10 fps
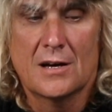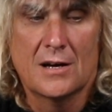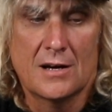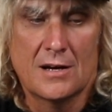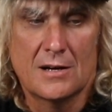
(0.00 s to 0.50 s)

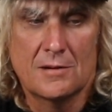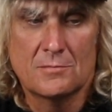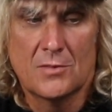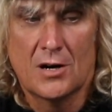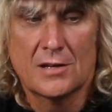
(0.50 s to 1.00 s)

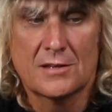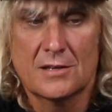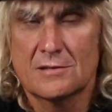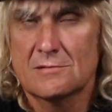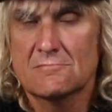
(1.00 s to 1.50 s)
I
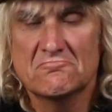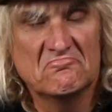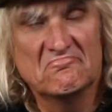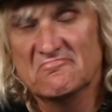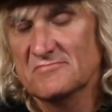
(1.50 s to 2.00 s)
think
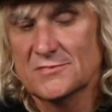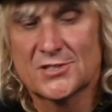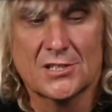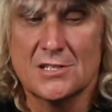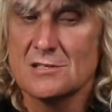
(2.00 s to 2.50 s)

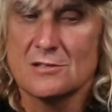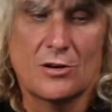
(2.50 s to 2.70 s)
season